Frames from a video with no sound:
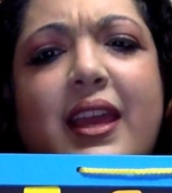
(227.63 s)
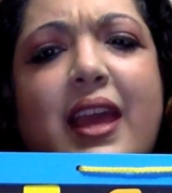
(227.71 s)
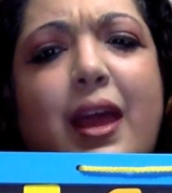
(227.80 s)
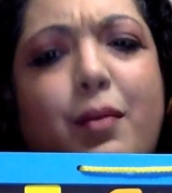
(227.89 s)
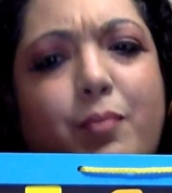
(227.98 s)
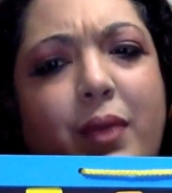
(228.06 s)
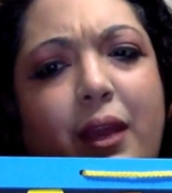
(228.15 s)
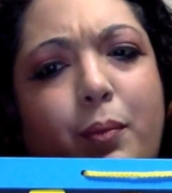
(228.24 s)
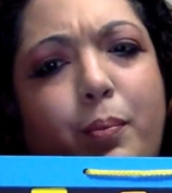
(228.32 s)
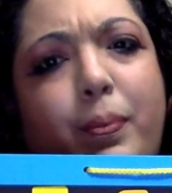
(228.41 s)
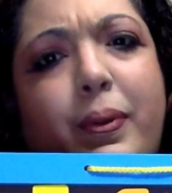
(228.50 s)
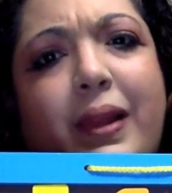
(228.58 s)
can be
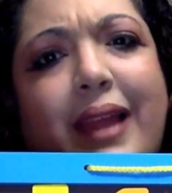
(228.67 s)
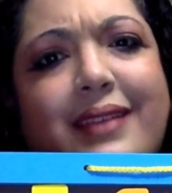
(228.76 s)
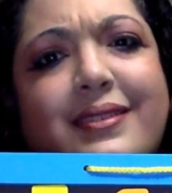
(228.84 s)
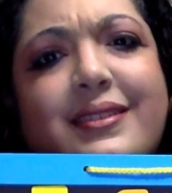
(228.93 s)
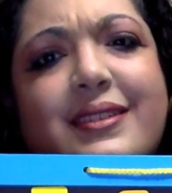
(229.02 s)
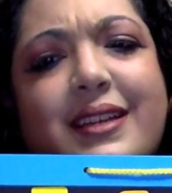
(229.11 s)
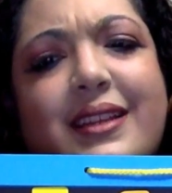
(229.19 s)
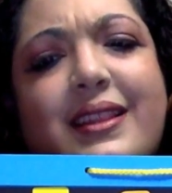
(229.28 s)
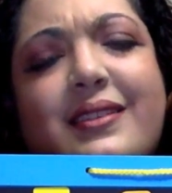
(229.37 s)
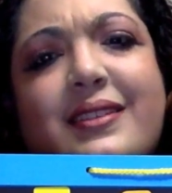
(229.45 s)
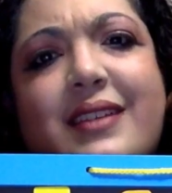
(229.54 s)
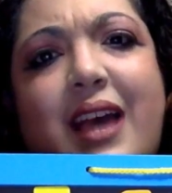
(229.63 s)
placed in
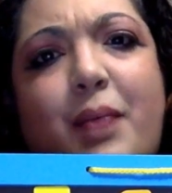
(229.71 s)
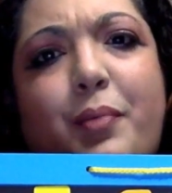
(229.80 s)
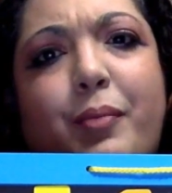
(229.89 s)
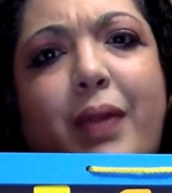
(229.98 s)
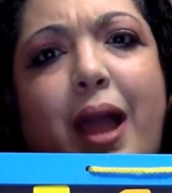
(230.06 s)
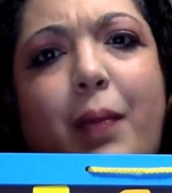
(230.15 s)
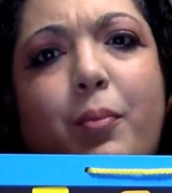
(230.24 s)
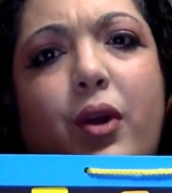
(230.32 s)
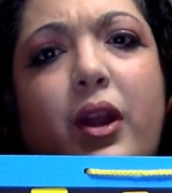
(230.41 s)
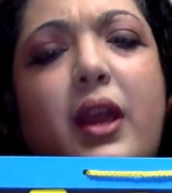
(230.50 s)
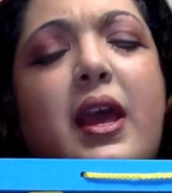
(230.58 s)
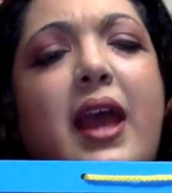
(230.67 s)
this type of
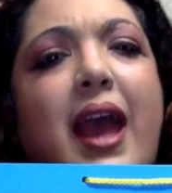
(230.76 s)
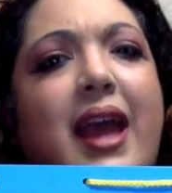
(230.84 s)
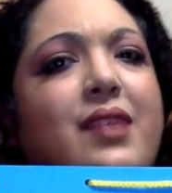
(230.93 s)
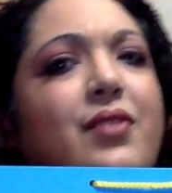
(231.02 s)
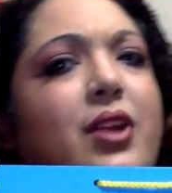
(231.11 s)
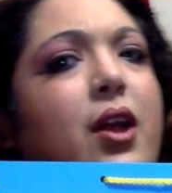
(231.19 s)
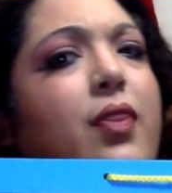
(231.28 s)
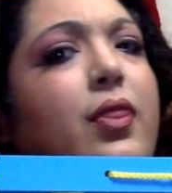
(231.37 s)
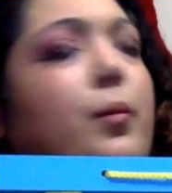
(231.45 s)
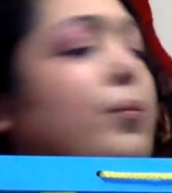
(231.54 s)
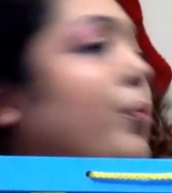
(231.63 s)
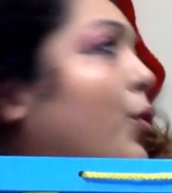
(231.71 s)
blackboard. And even on
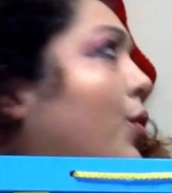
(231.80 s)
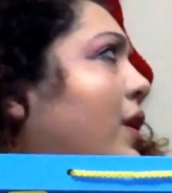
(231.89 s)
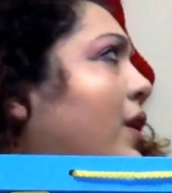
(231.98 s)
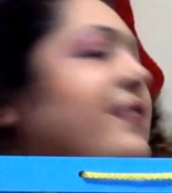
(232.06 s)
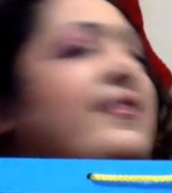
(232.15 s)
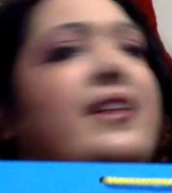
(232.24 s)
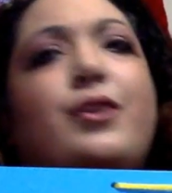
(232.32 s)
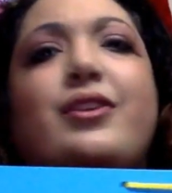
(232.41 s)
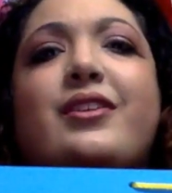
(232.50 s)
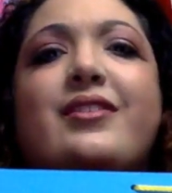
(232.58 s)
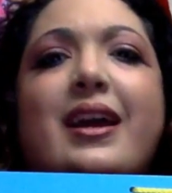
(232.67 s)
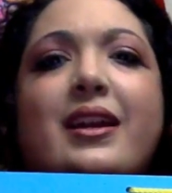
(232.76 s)
the board, let's say you
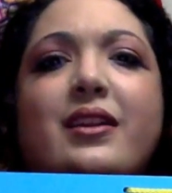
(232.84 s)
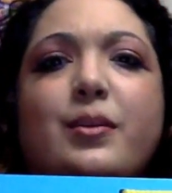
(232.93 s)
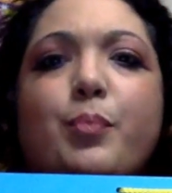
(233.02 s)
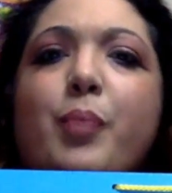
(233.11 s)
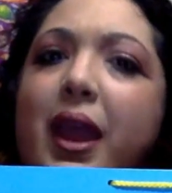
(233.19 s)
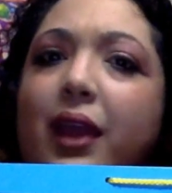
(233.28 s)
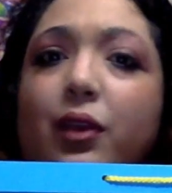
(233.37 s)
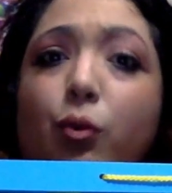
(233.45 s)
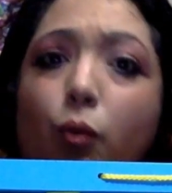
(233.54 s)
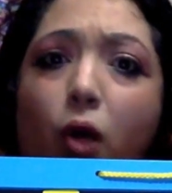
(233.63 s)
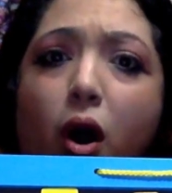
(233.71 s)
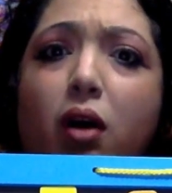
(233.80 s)
decided to paint
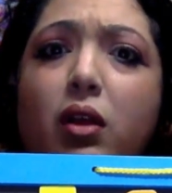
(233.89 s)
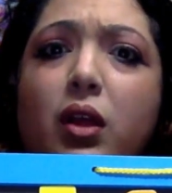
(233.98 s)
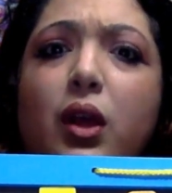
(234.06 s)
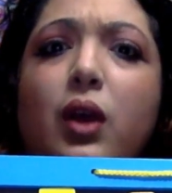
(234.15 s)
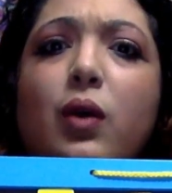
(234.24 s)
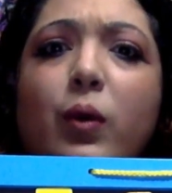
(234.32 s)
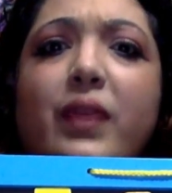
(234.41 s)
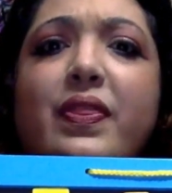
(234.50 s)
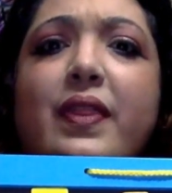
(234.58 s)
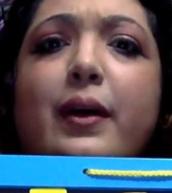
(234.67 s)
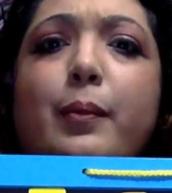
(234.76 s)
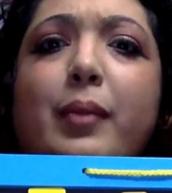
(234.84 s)
the wall with
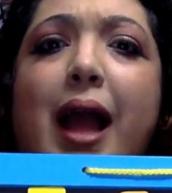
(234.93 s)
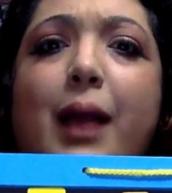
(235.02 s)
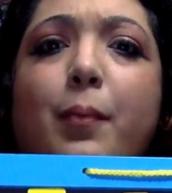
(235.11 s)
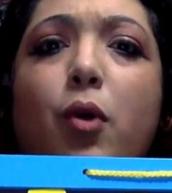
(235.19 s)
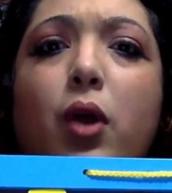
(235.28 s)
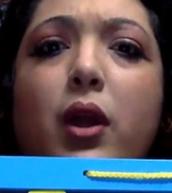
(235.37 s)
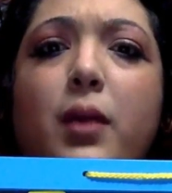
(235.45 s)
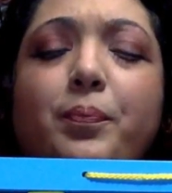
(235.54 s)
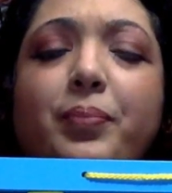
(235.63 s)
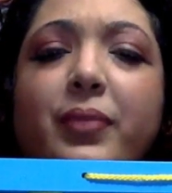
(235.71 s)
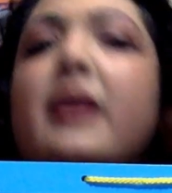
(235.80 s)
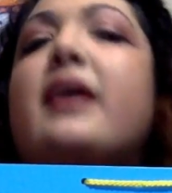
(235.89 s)
the blackboard,
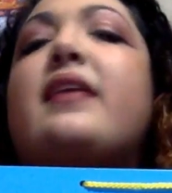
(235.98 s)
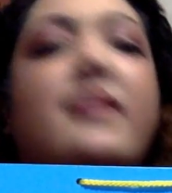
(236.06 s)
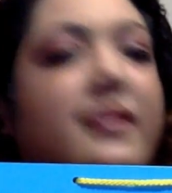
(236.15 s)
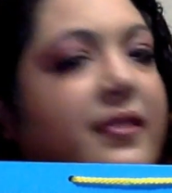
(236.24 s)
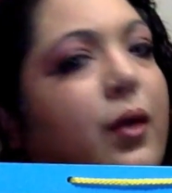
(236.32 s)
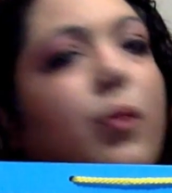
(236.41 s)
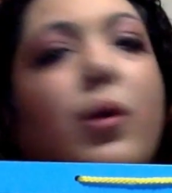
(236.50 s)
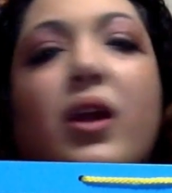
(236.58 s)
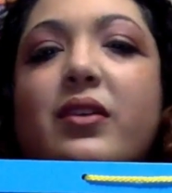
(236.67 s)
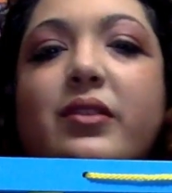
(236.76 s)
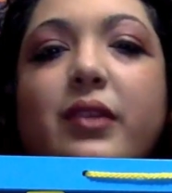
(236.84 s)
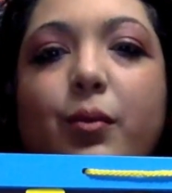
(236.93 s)
it still
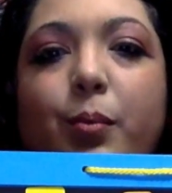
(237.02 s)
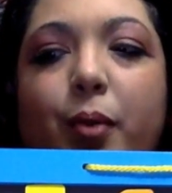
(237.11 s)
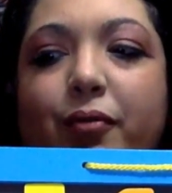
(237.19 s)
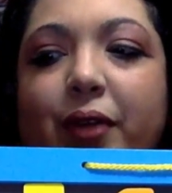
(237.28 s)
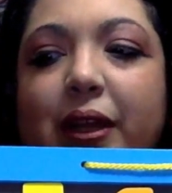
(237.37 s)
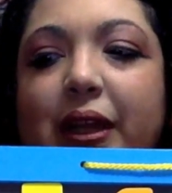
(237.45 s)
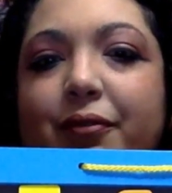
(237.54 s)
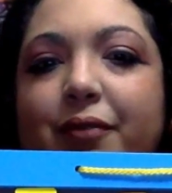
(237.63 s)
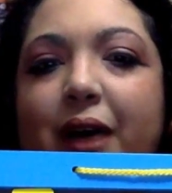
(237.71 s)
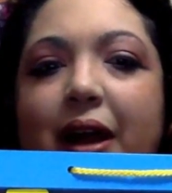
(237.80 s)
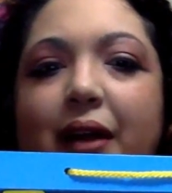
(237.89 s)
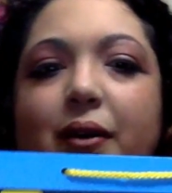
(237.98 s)
works perfectly
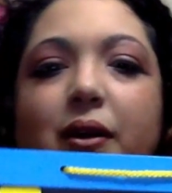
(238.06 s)
fine.